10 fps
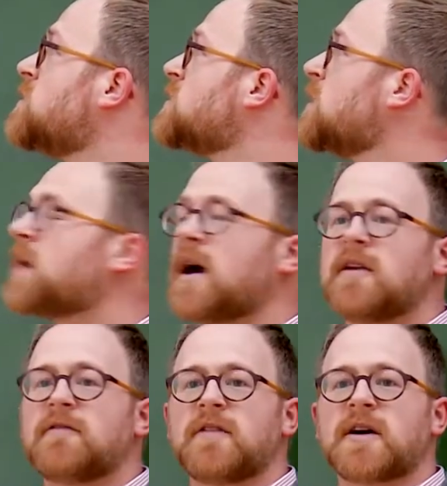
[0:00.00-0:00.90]
there's some
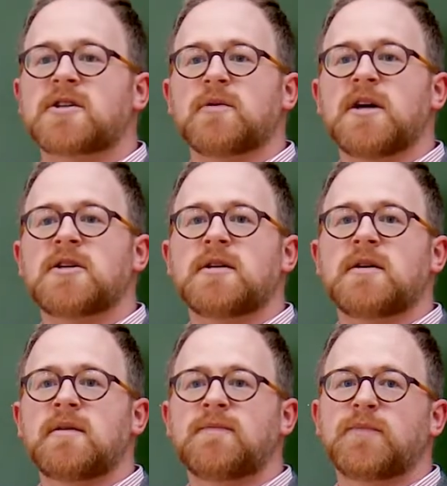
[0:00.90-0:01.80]
kind of
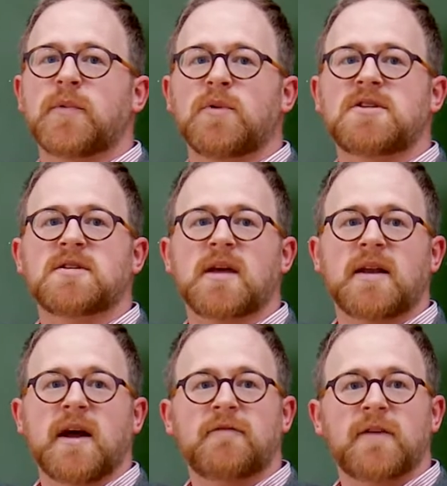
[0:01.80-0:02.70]
fluctuation, which is like
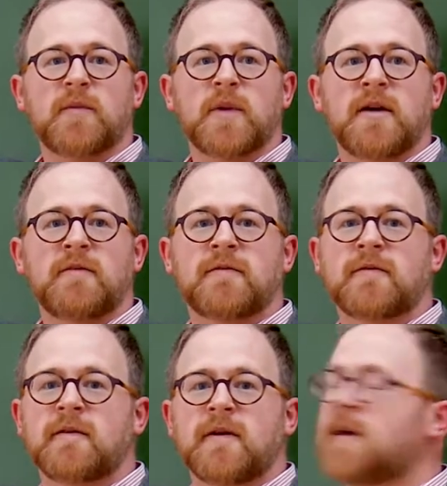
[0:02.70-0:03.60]
an alphane wave,
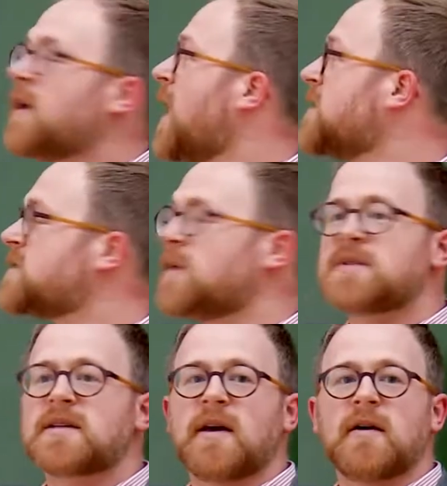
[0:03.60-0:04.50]
at some
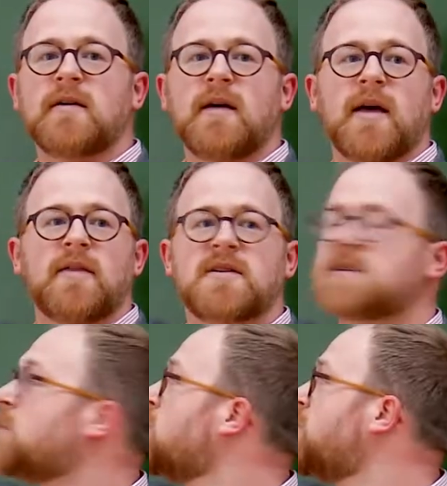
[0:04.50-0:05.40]
scale, and there's
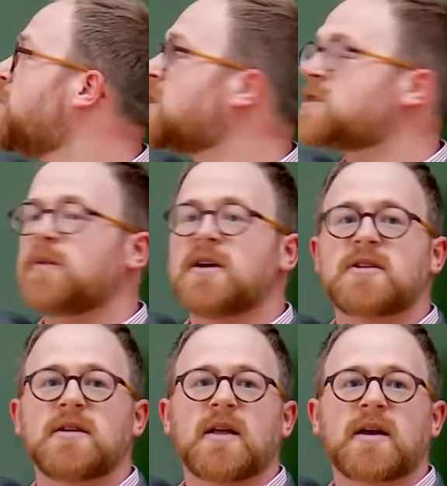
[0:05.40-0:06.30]
some
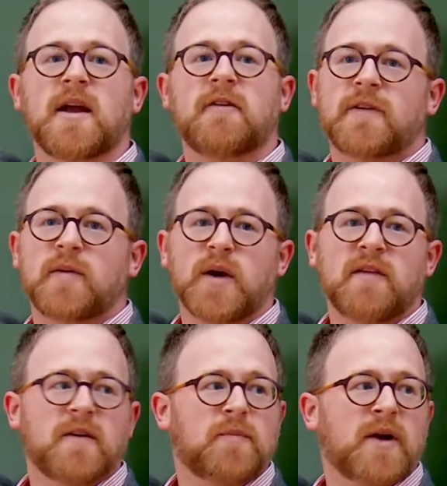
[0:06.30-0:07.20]
fluctuation, like an Alfvén
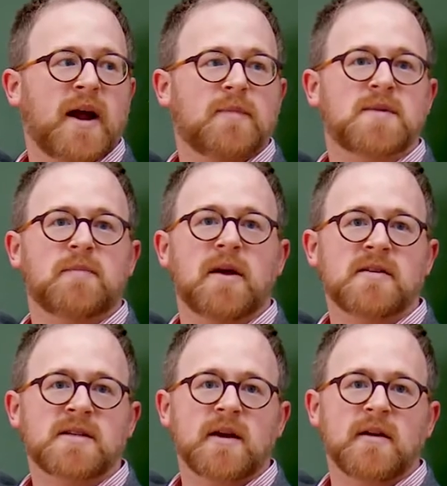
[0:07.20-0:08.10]
wave at perhaps some
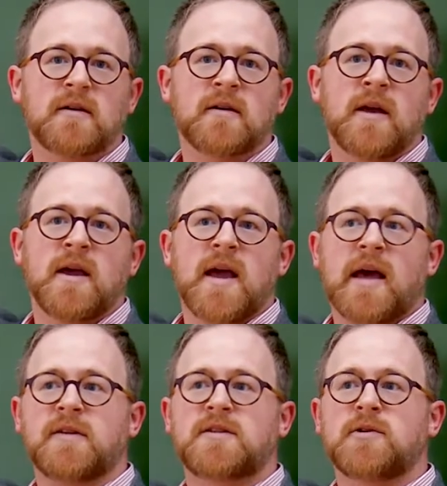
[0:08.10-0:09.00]
other scale,
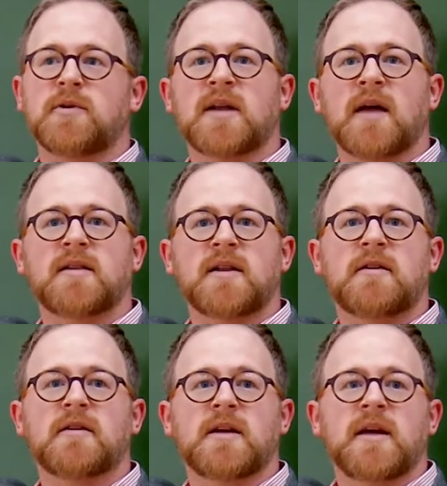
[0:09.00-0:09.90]
and the two are
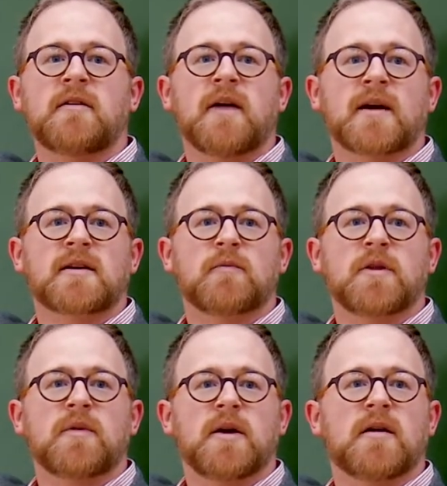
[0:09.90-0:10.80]
nonlinearly interacting
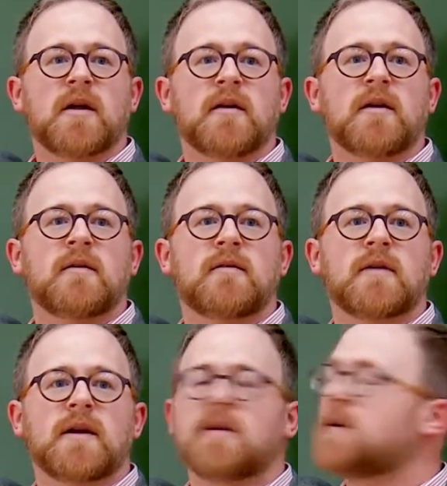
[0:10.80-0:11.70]
with one another, right?